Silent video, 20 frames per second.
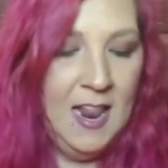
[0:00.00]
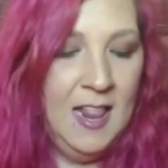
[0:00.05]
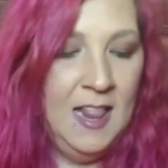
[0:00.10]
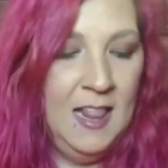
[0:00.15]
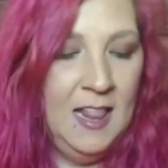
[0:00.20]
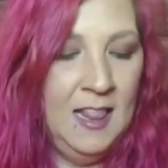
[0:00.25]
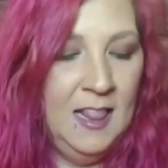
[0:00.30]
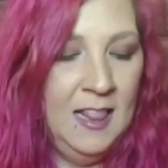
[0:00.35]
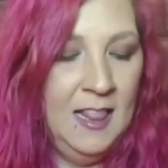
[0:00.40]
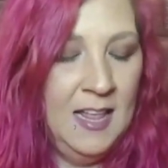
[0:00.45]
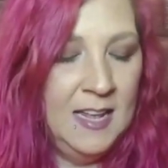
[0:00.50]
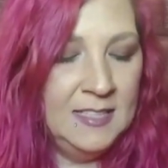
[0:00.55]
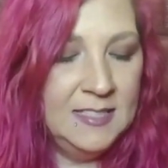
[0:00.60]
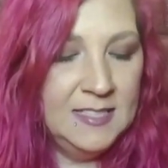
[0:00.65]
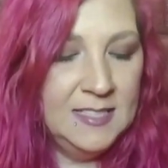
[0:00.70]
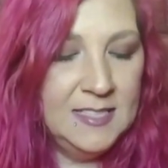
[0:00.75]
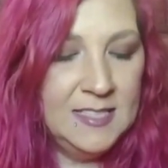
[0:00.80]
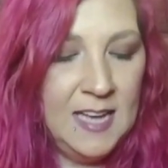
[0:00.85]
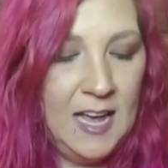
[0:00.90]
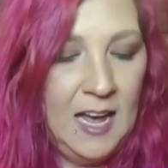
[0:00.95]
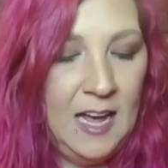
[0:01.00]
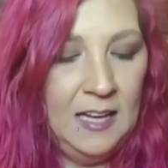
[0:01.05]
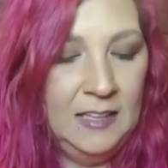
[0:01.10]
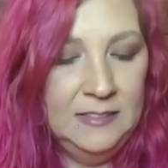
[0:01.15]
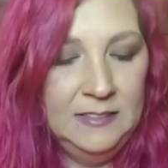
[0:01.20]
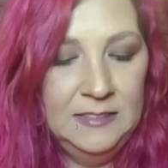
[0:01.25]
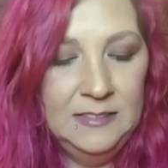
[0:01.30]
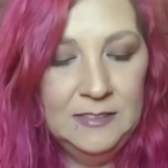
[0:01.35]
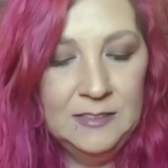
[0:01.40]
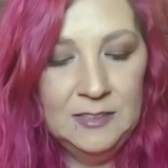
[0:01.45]
Let's
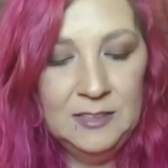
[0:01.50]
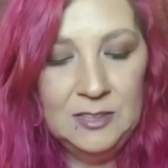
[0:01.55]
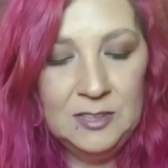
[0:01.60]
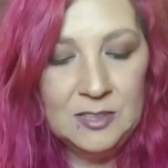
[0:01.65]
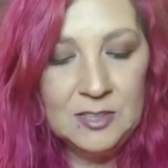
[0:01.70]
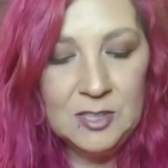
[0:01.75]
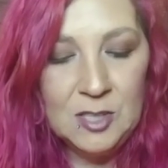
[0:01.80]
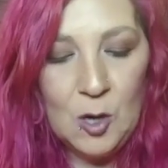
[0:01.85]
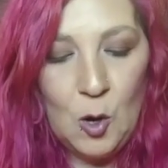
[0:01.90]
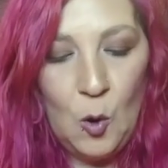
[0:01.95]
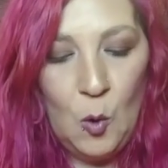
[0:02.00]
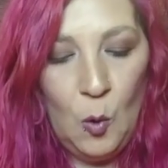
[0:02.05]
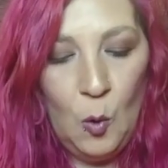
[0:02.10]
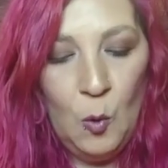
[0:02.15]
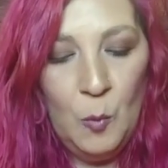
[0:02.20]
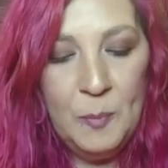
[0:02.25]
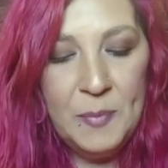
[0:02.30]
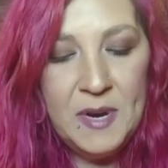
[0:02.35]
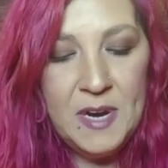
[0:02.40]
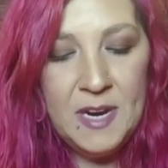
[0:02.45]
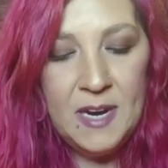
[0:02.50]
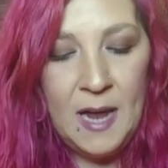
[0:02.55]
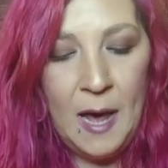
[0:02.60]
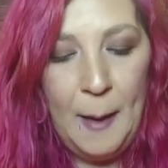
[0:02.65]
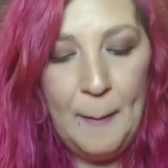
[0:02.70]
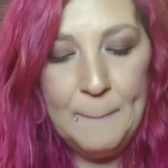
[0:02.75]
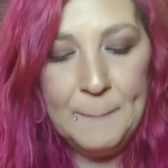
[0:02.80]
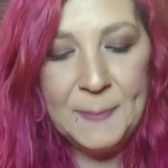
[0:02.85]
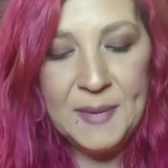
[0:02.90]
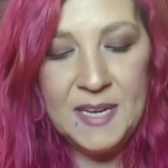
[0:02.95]
open it
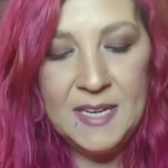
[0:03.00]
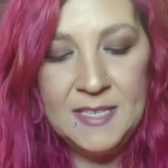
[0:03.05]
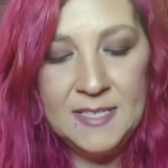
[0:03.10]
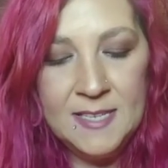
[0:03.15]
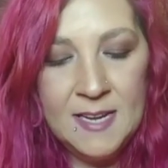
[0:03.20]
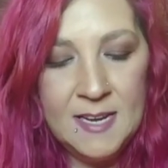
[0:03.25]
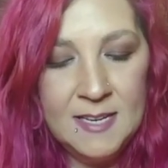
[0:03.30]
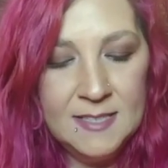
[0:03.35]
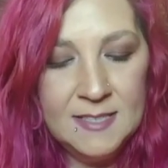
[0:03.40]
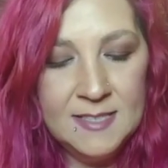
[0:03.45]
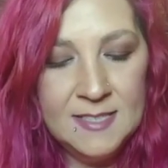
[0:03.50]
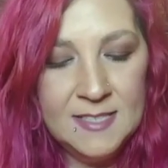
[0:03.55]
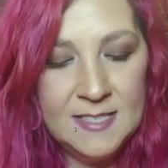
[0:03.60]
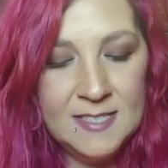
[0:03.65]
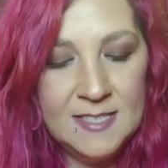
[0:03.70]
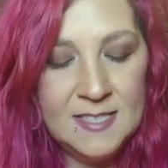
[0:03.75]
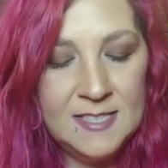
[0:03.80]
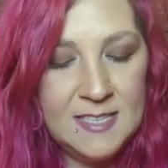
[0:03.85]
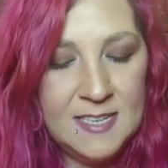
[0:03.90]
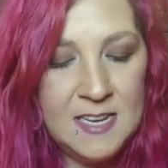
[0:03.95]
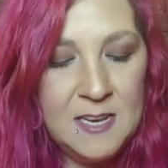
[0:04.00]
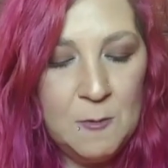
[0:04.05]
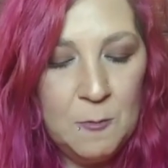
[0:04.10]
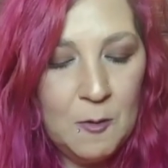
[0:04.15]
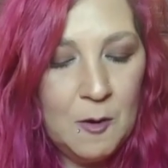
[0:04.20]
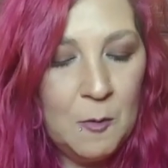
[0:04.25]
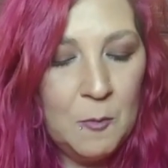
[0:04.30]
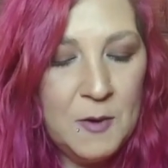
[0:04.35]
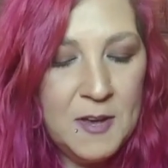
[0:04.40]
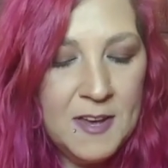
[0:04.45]
up and see
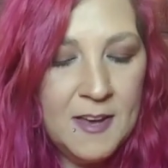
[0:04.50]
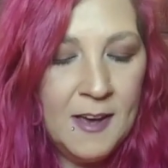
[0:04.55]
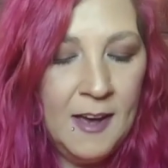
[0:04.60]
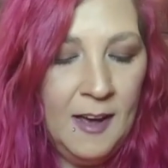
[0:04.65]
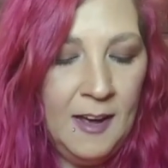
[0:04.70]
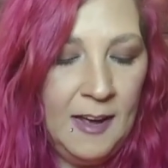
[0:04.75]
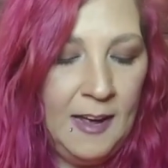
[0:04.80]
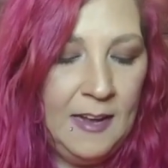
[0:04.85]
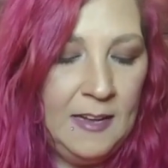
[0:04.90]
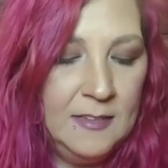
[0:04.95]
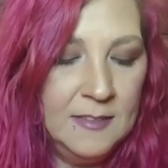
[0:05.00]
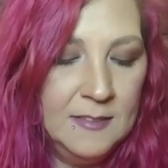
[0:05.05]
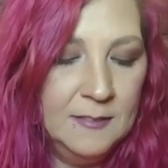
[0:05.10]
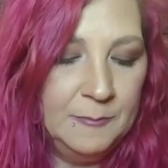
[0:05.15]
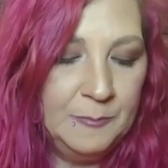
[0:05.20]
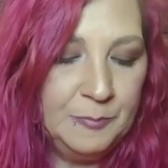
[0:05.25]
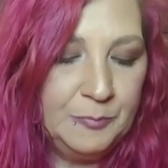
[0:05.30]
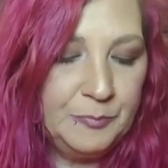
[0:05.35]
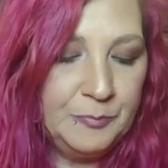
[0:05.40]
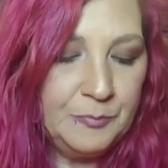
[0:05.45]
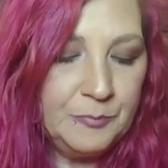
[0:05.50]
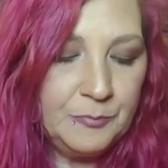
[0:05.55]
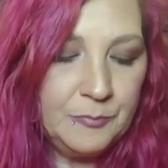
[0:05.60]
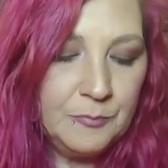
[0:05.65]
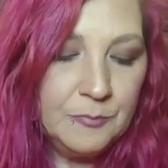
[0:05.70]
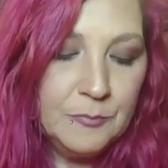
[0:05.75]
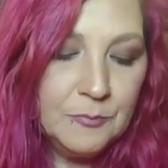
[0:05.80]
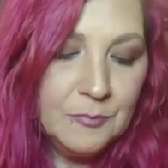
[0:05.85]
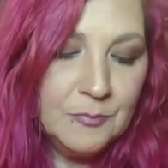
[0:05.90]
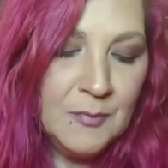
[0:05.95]
what we got.
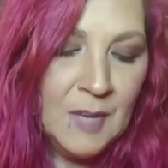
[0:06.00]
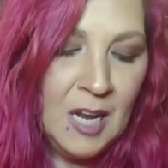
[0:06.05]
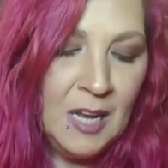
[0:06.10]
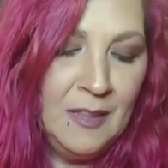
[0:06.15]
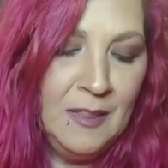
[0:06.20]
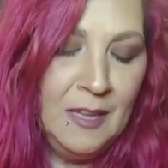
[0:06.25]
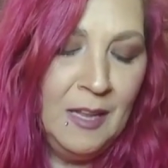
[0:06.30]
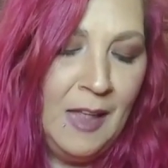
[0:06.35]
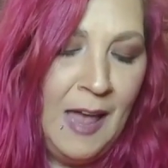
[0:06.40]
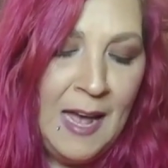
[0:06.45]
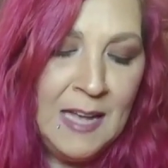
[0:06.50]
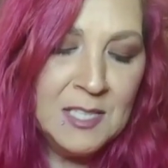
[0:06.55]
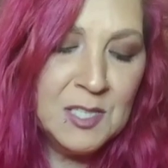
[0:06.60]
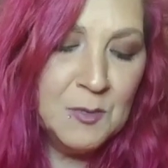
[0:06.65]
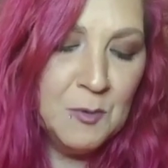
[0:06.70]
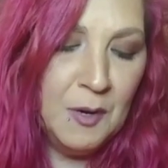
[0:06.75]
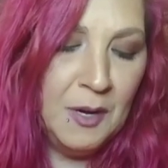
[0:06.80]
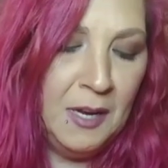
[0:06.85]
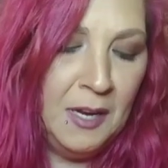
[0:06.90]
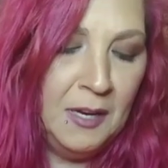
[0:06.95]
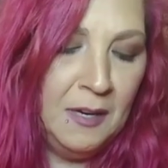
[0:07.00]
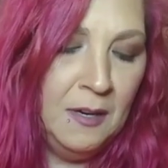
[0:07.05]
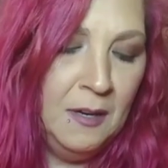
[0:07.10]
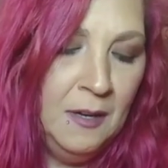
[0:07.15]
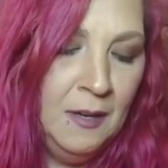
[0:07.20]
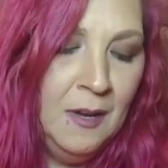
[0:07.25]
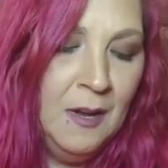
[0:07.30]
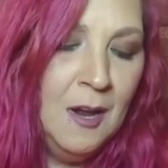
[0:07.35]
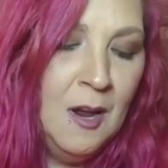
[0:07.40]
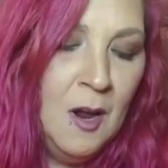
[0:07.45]
The last one
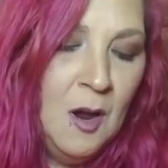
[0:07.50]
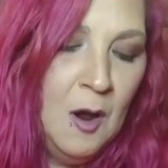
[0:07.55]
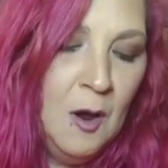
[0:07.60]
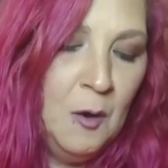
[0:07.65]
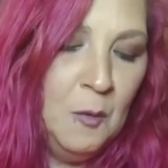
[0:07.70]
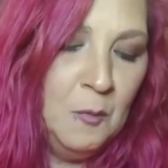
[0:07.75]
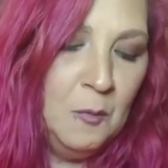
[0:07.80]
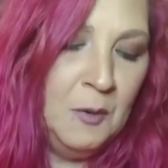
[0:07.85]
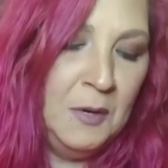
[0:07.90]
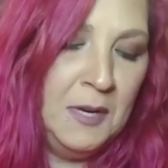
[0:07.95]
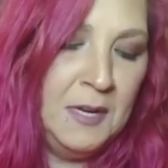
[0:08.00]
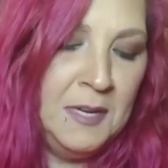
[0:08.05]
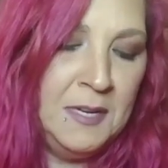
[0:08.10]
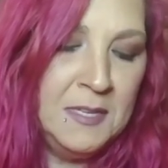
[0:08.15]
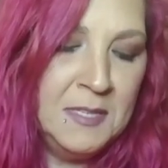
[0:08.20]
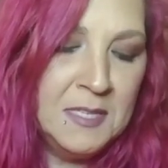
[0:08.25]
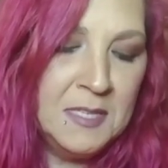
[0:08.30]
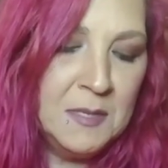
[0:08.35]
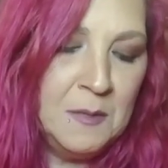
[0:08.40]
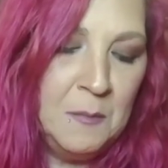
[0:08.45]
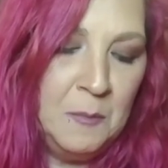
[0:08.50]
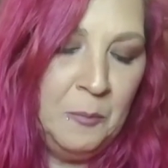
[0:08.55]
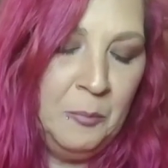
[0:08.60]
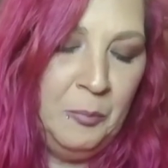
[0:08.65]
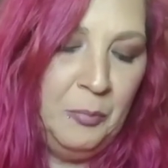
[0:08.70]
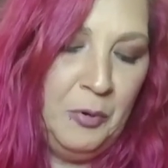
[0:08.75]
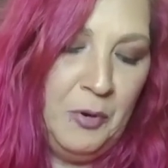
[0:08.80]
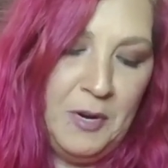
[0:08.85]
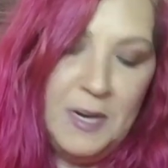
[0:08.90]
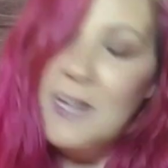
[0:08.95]
was
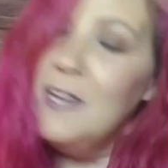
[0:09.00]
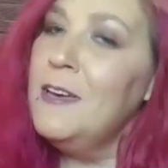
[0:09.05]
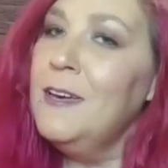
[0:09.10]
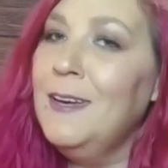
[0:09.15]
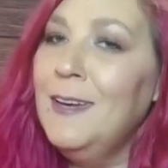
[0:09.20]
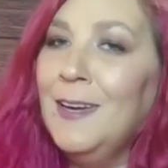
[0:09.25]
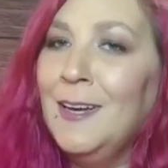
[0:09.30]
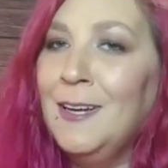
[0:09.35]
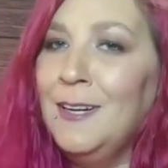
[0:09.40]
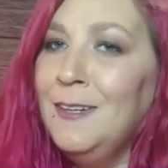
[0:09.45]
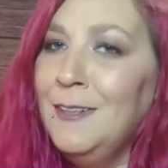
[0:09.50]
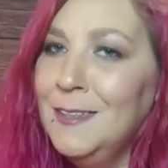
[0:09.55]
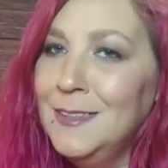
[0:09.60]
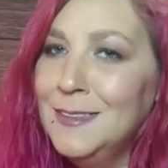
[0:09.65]
pretty good,